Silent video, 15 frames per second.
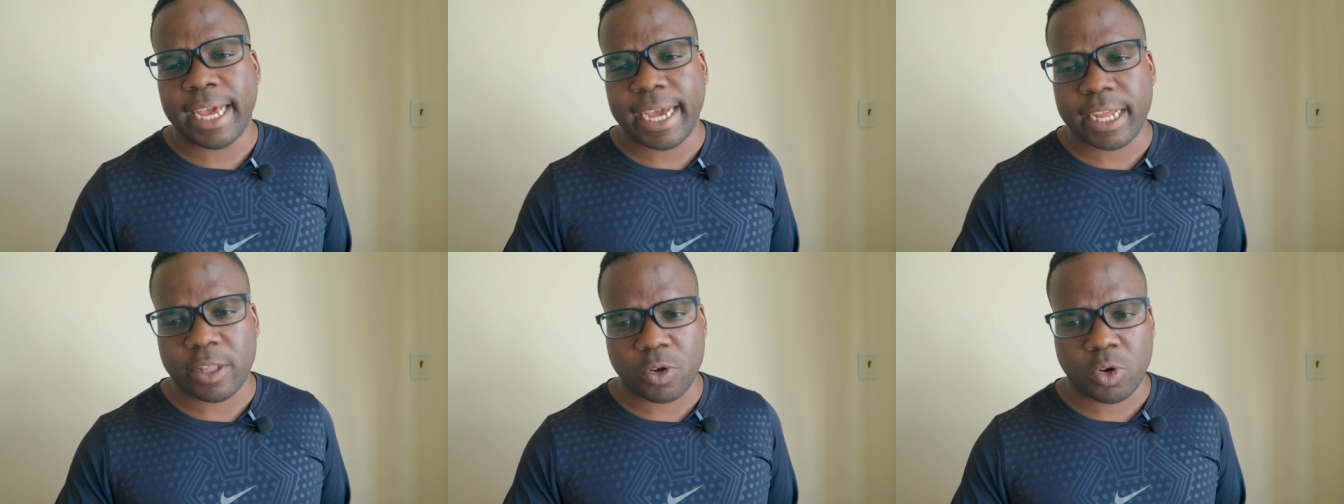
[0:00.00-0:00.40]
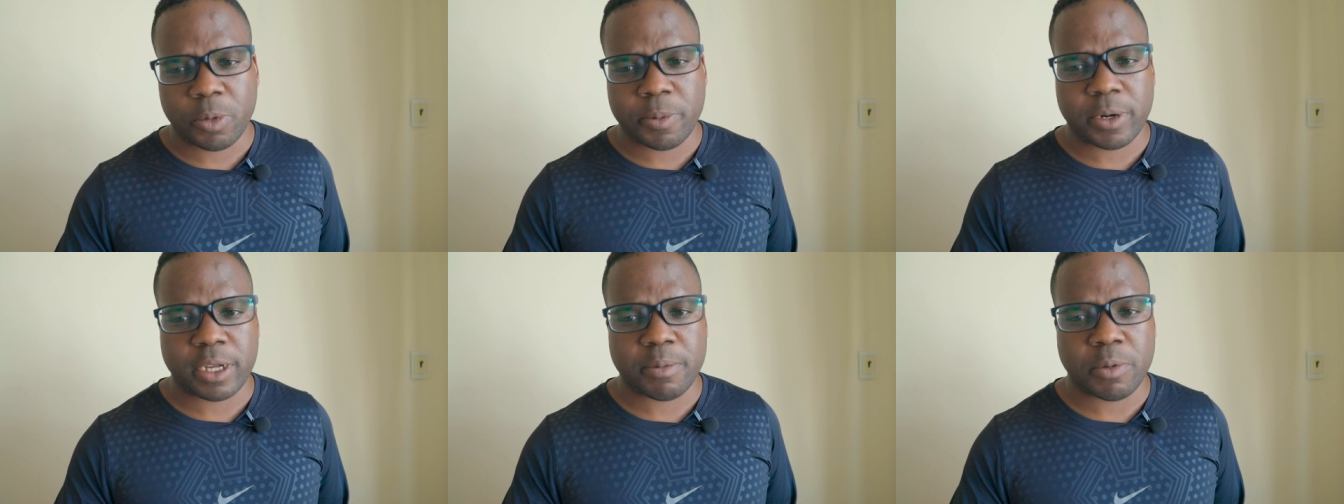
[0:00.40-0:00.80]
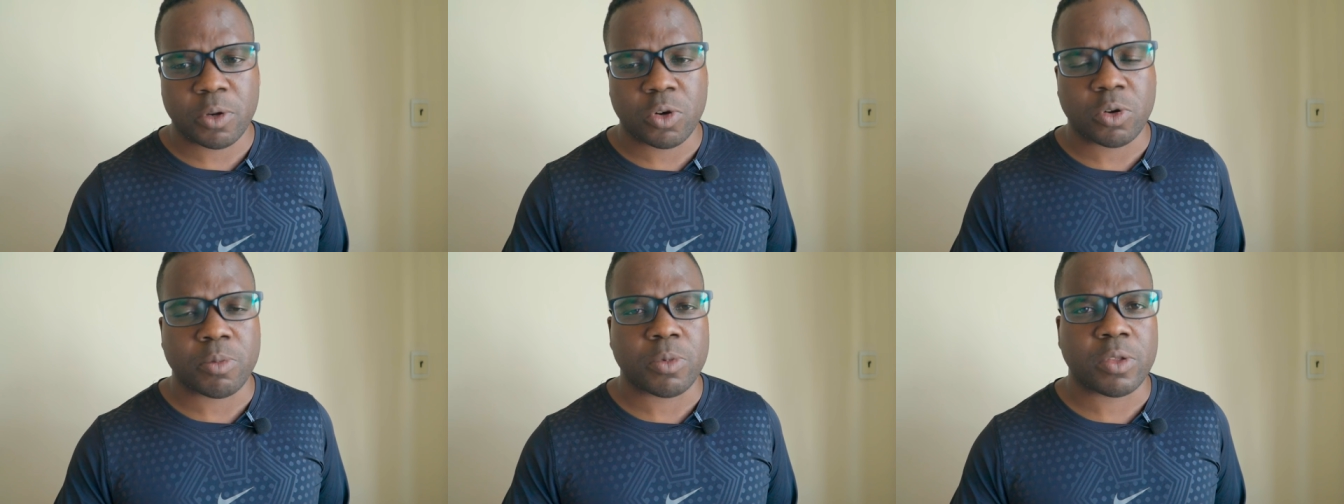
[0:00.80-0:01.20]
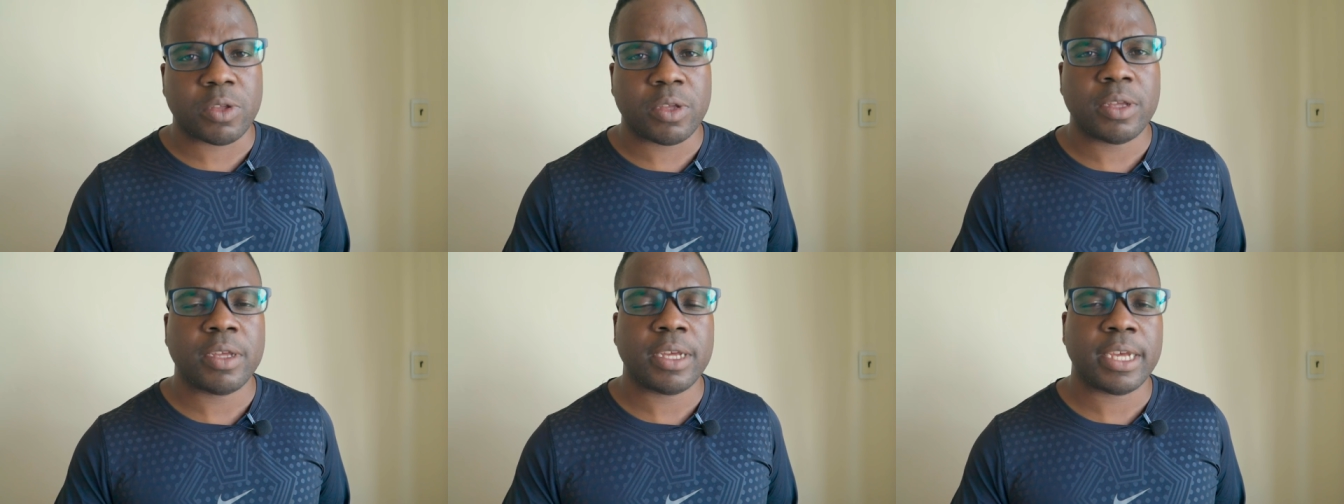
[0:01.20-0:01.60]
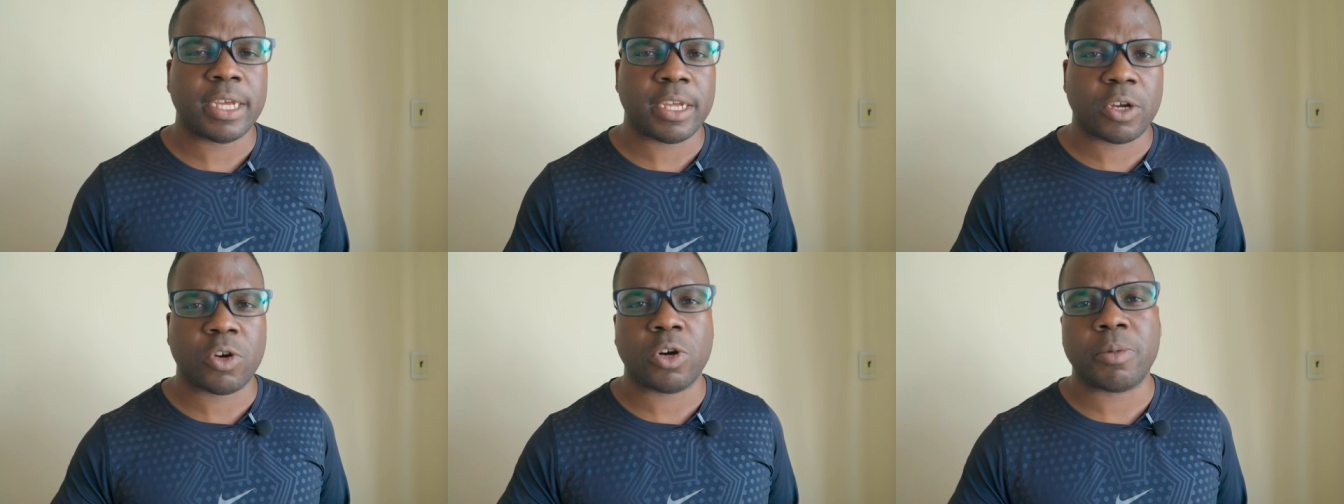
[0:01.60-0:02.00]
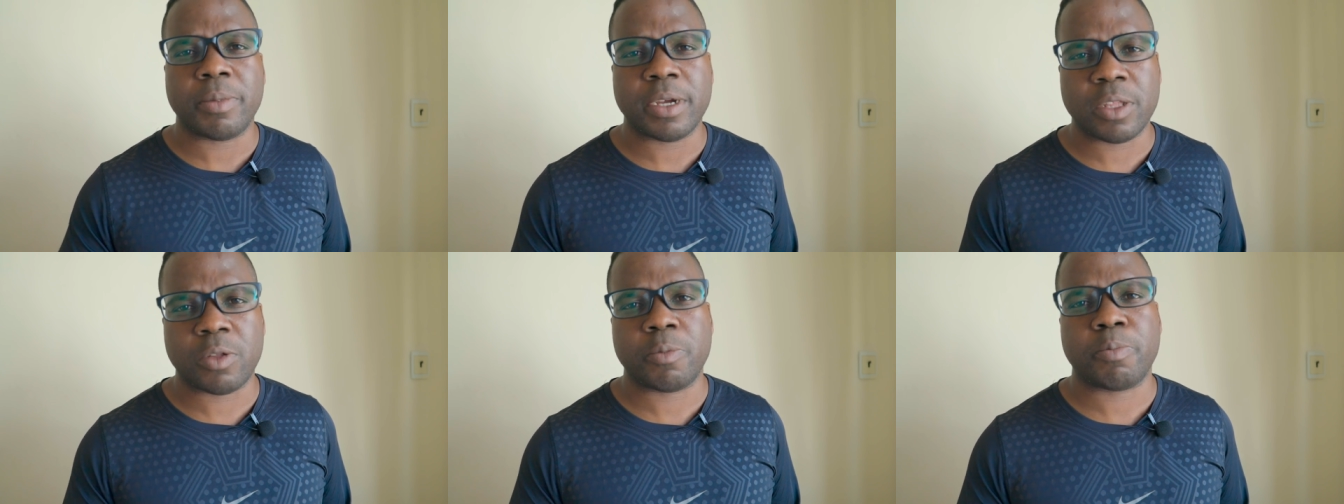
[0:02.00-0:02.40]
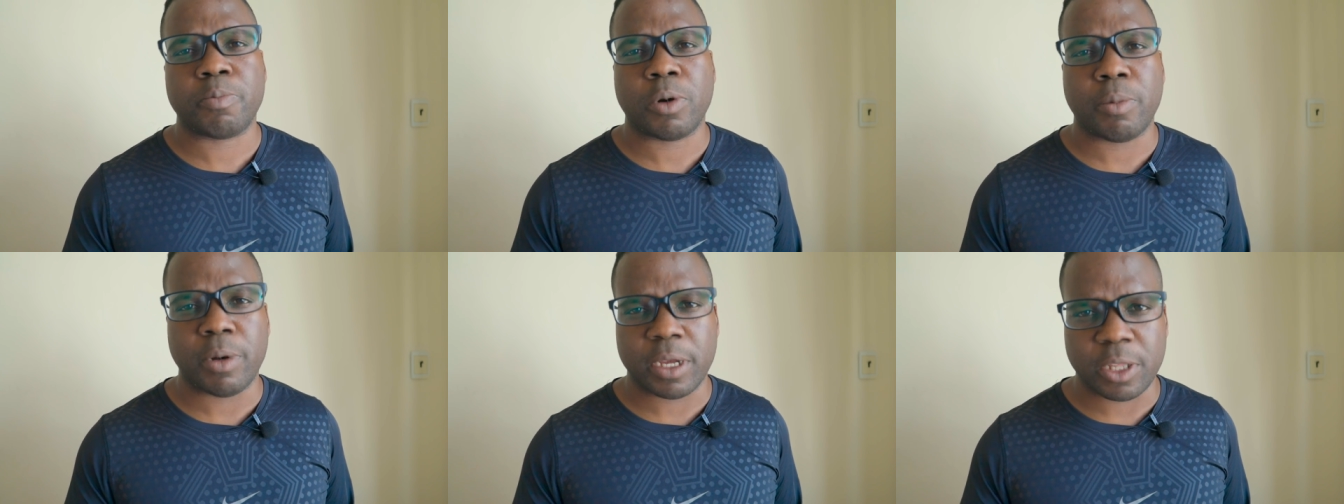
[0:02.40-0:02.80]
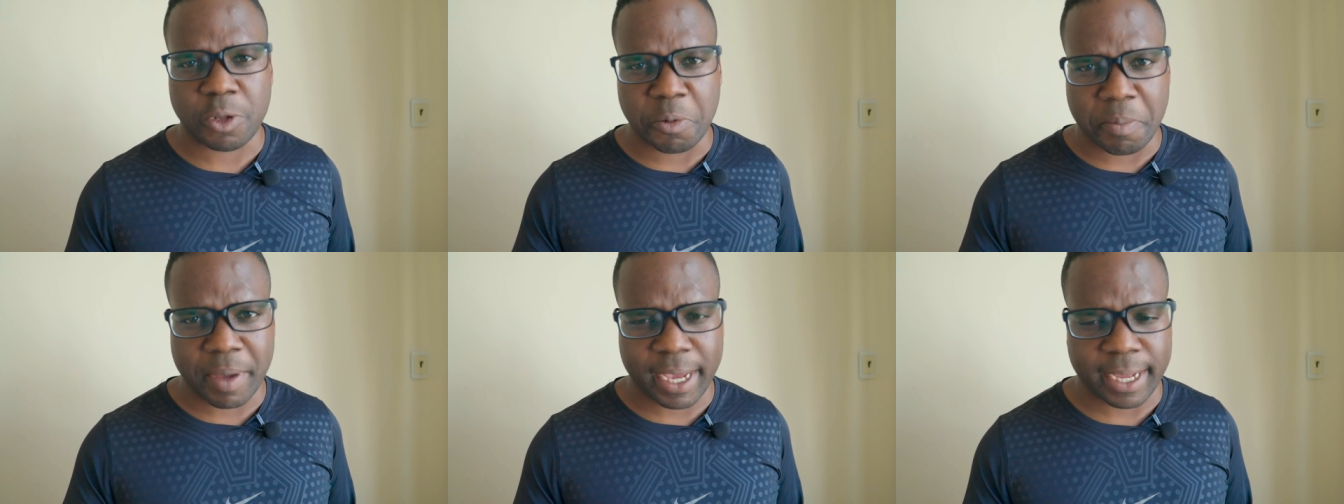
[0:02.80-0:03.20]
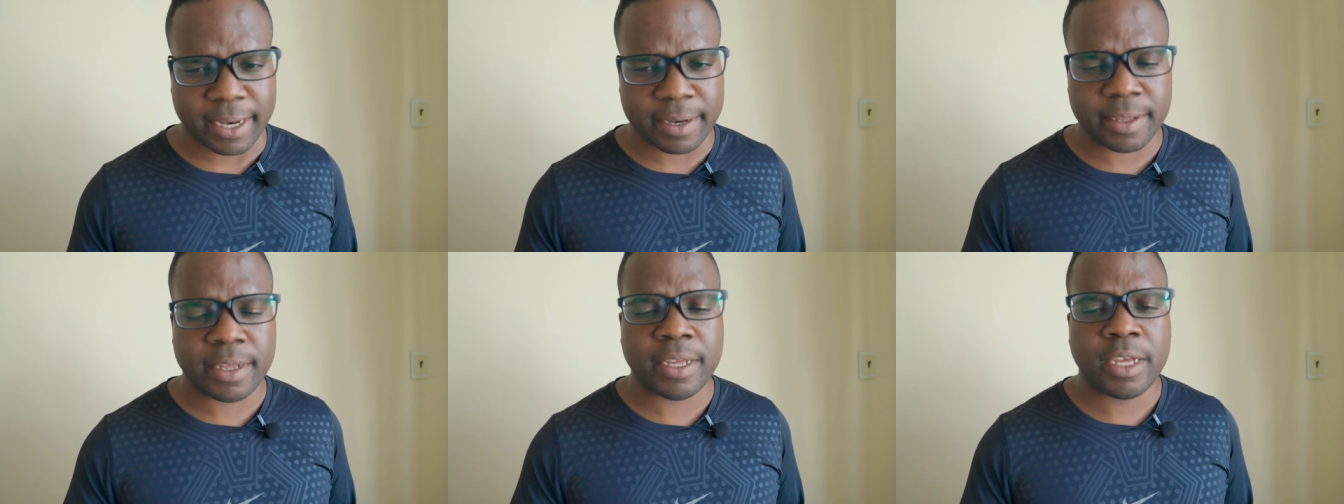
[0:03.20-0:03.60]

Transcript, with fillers: and the copyright becomes come into public domain.